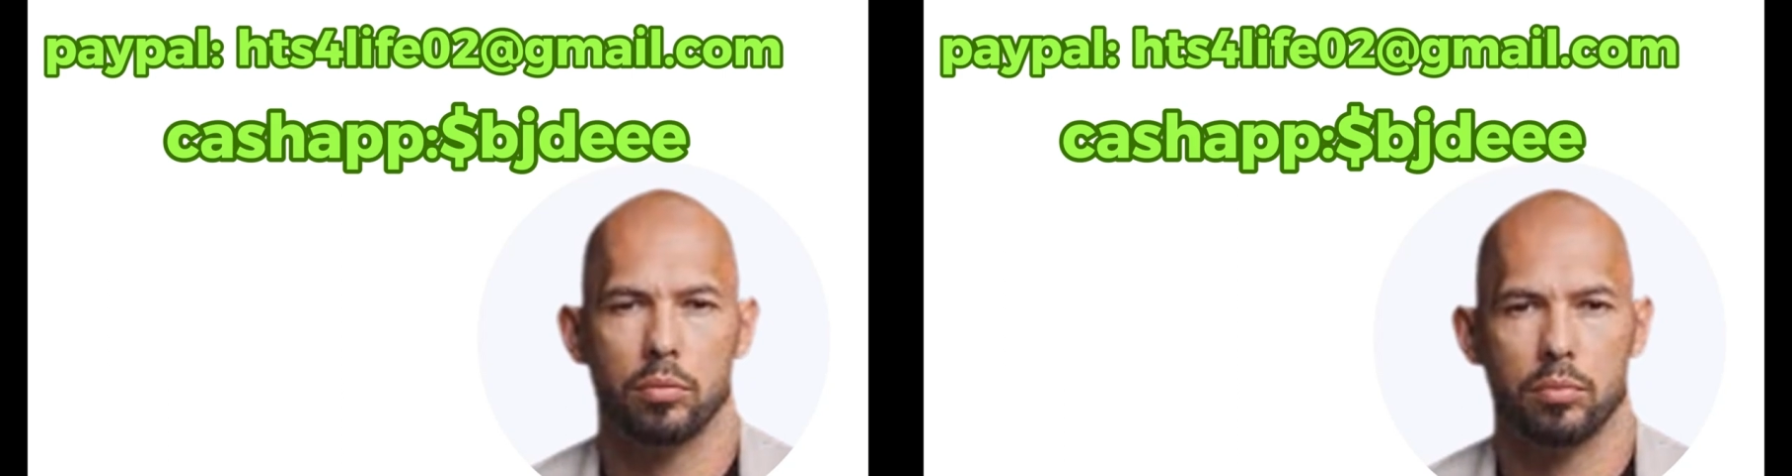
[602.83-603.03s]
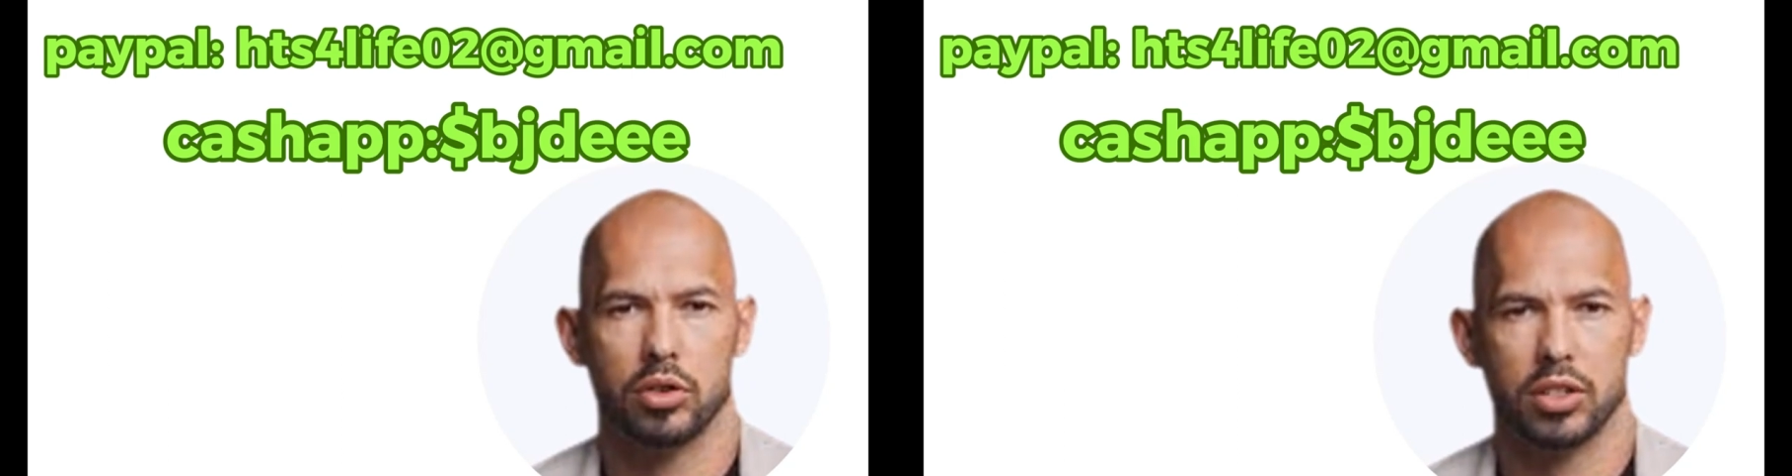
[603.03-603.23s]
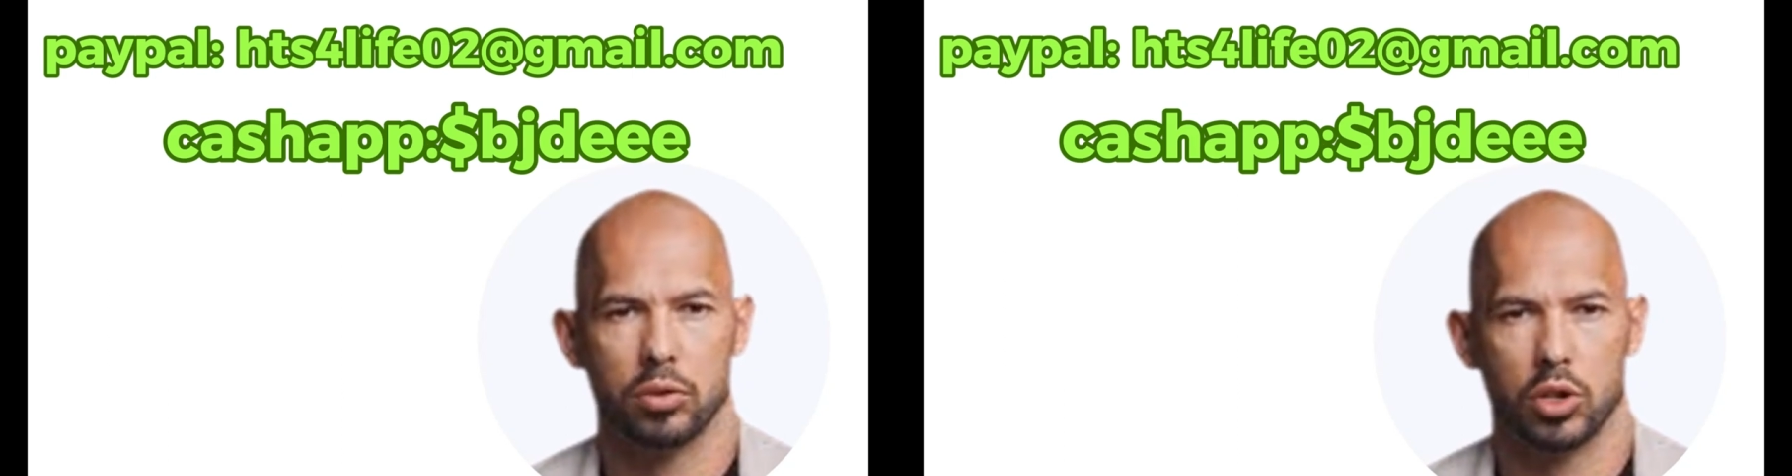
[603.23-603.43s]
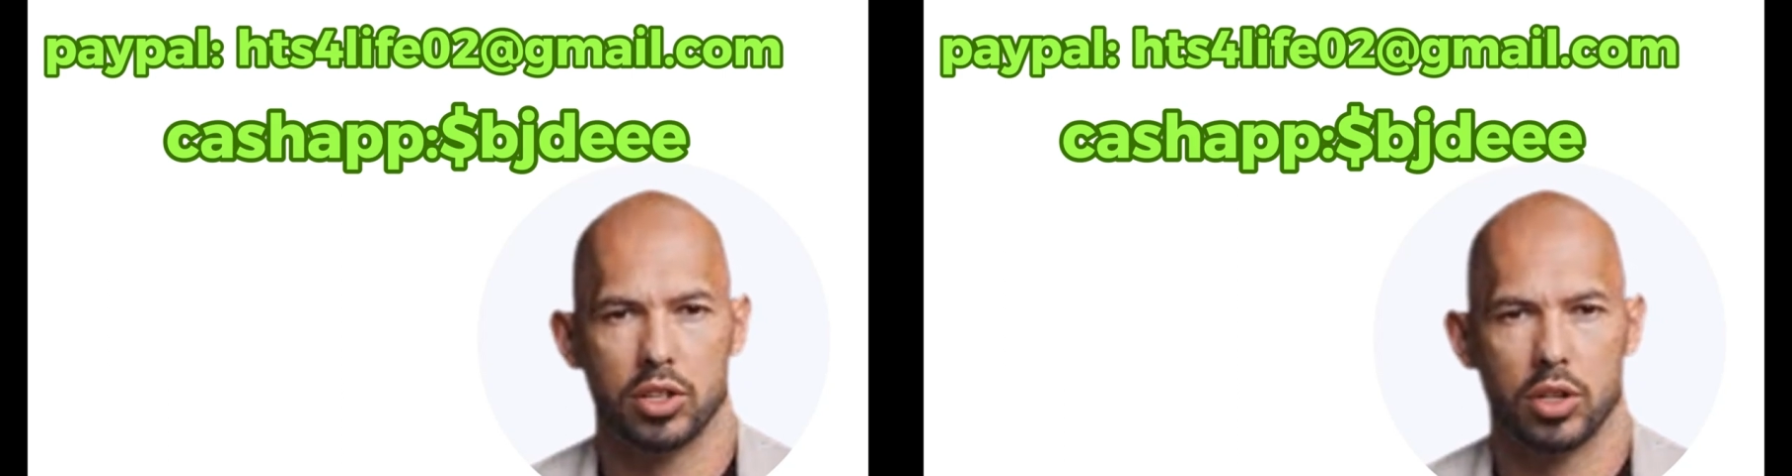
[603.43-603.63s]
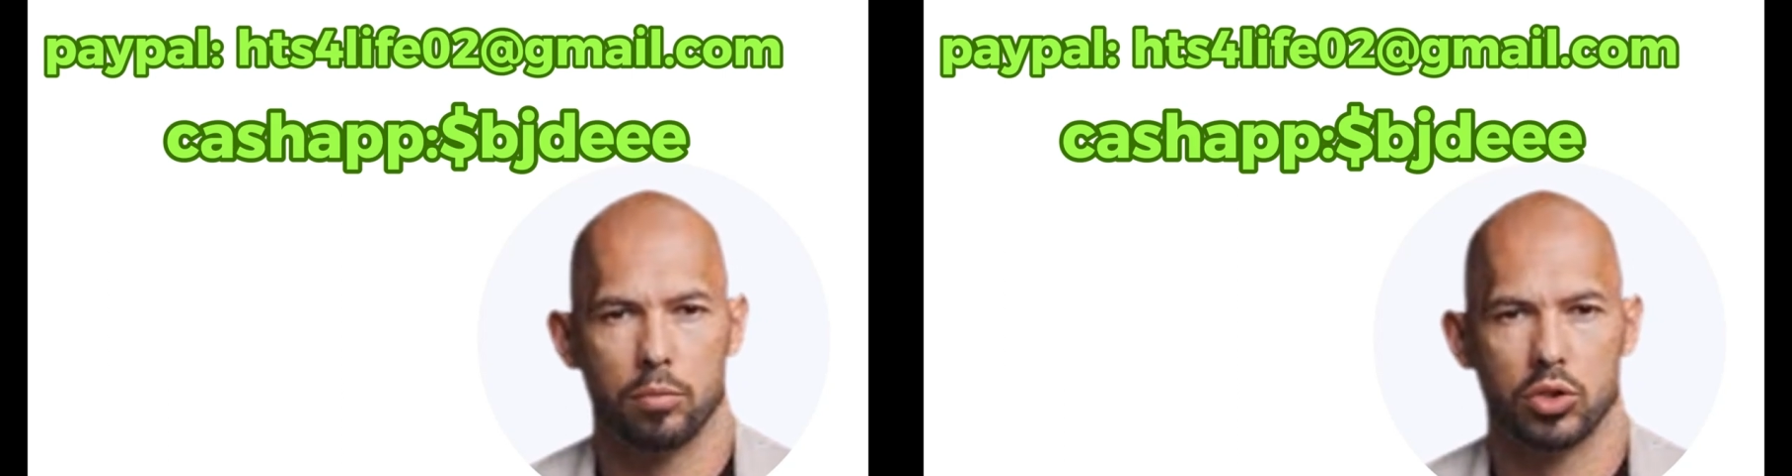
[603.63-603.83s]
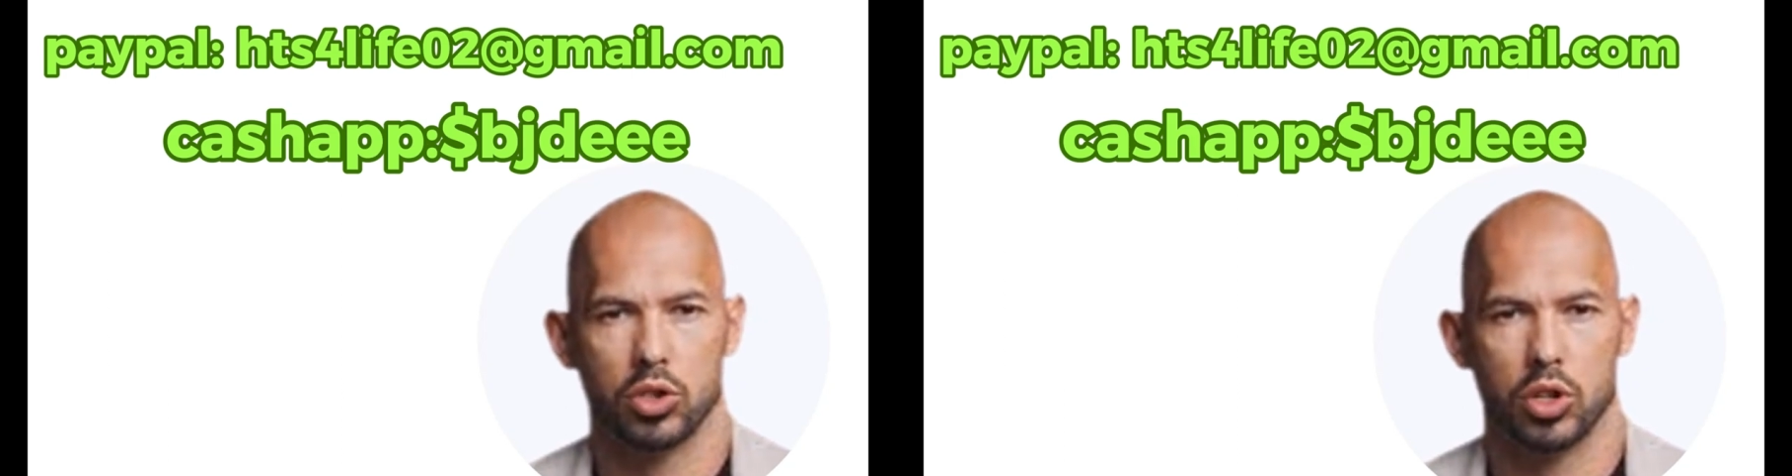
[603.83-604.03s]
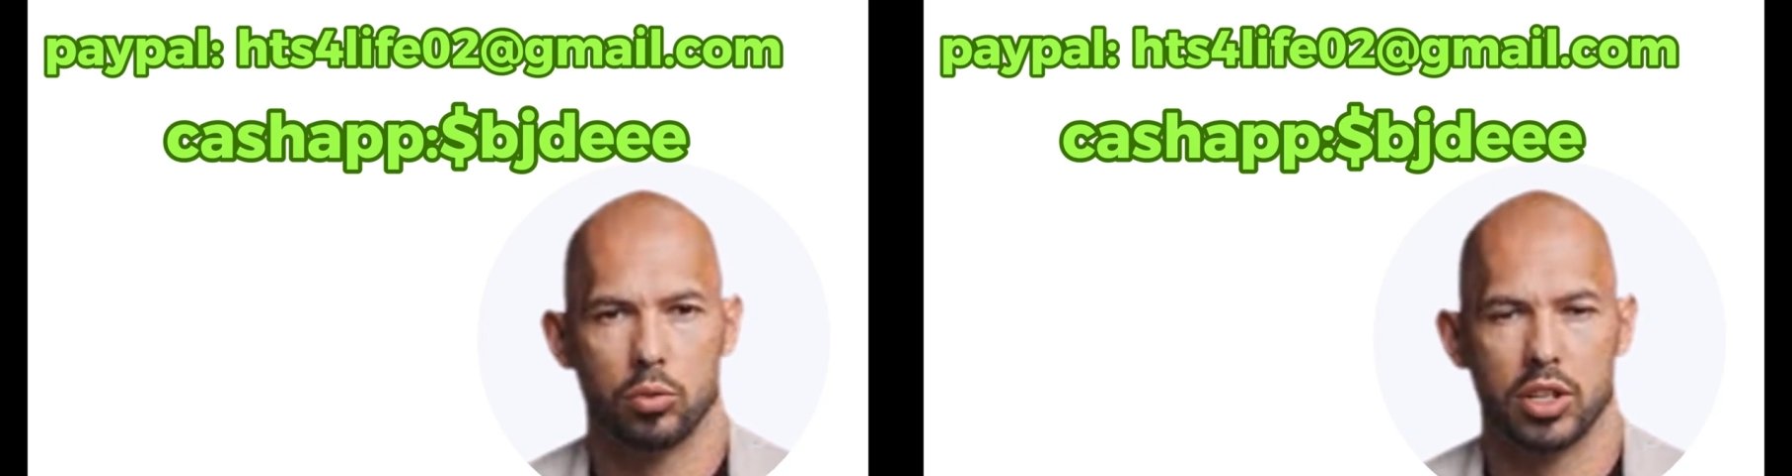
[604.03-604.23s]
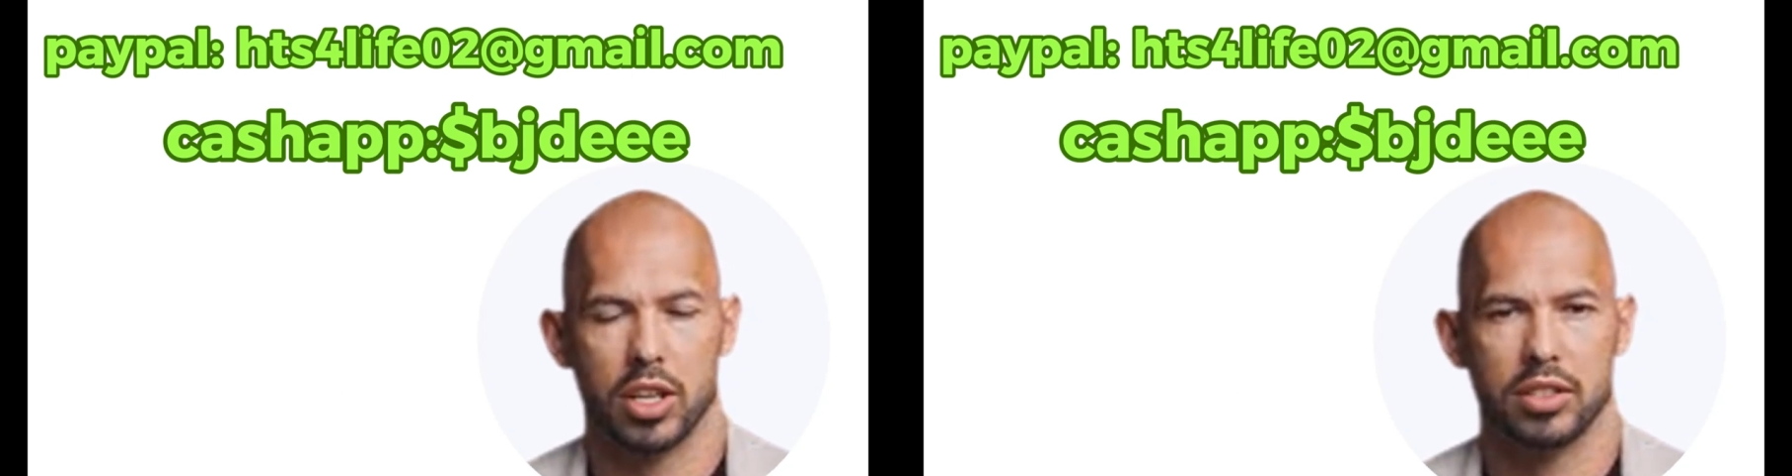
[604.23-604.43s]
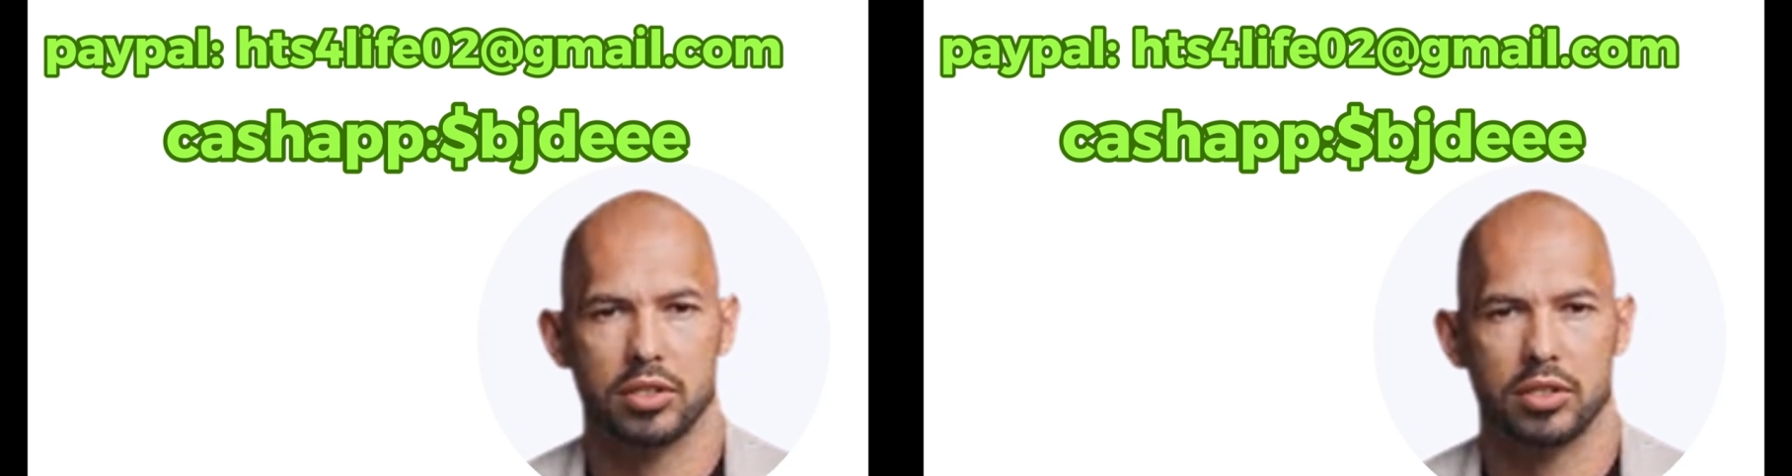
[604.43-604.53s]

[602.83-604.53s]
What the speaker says: hit up the Cash App on the screen,